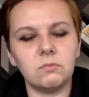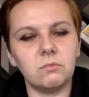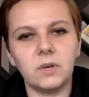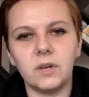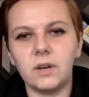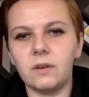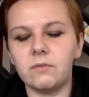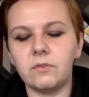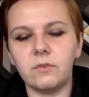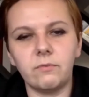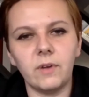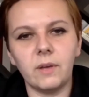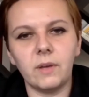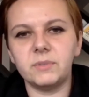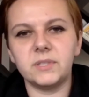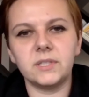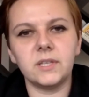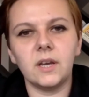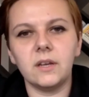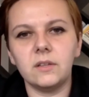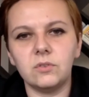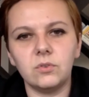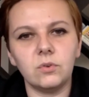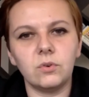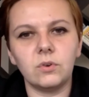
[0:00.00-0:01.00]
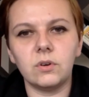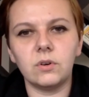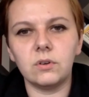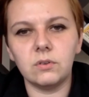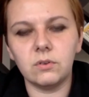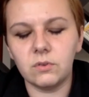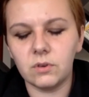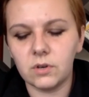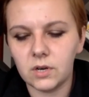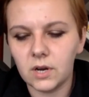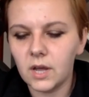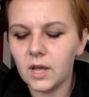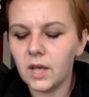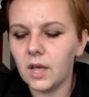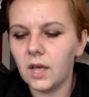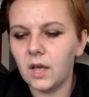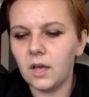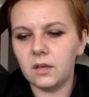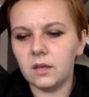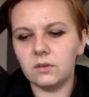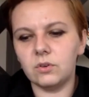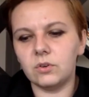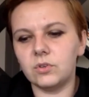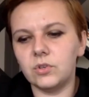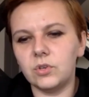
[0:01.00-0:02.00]
website
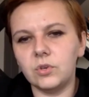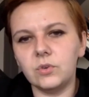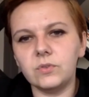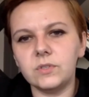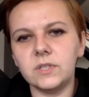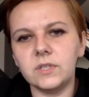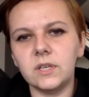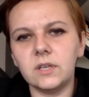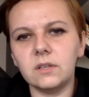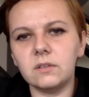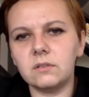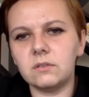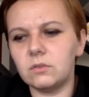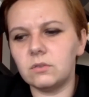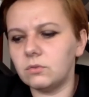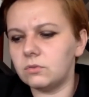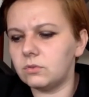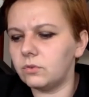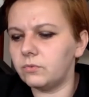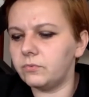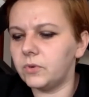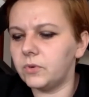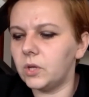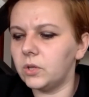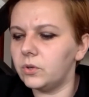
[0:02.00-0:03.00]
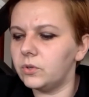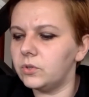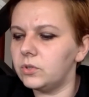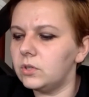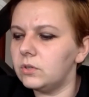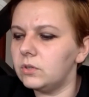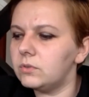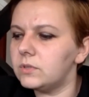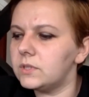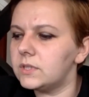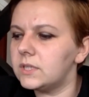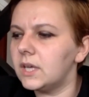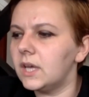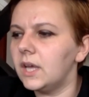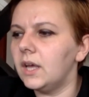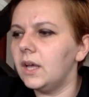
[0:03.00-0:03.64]
you're using to follow news,